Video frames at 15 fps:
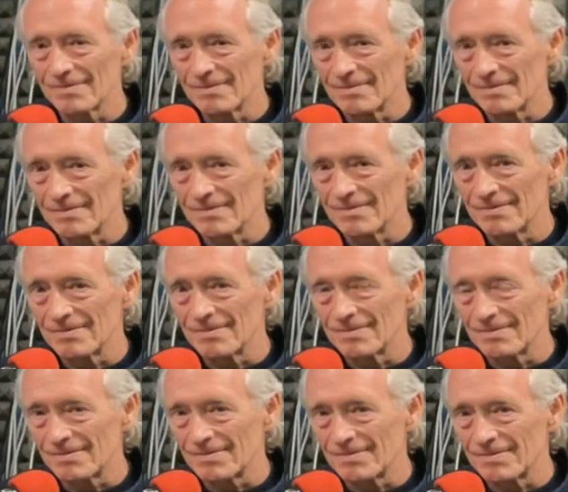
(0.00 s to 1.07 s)

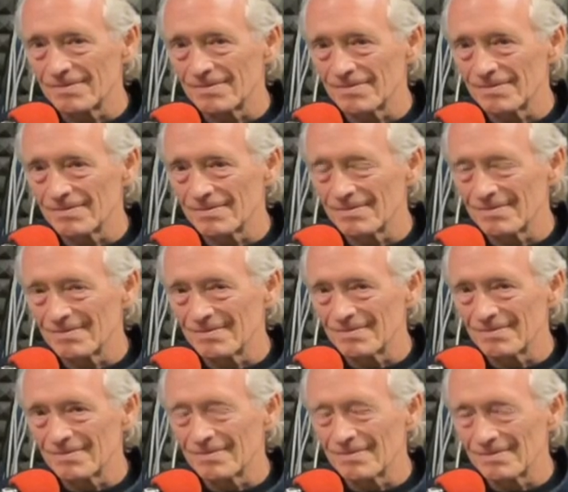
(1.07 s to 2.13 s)

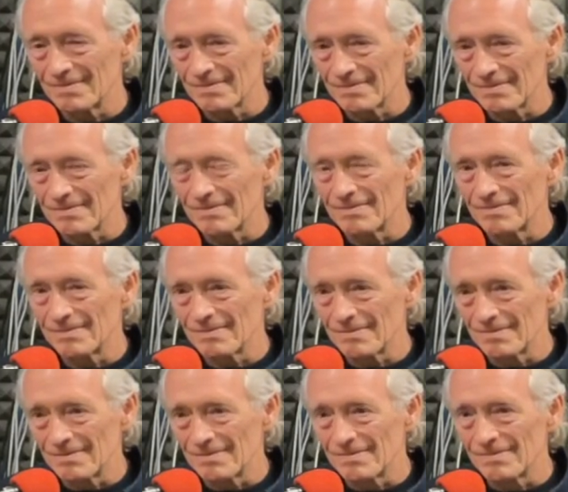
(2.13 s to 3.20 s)

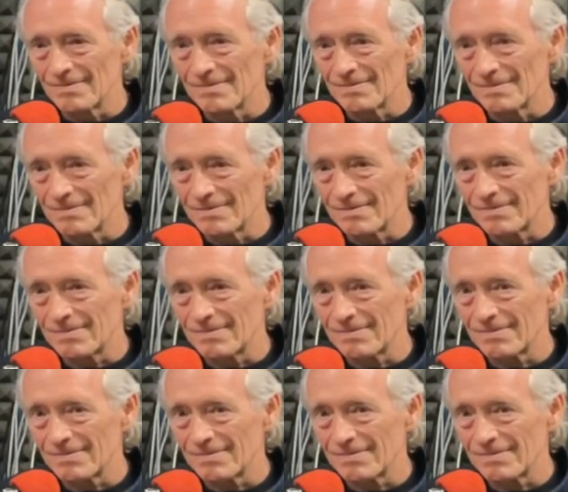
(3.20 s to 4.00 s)
This person isn't speaking.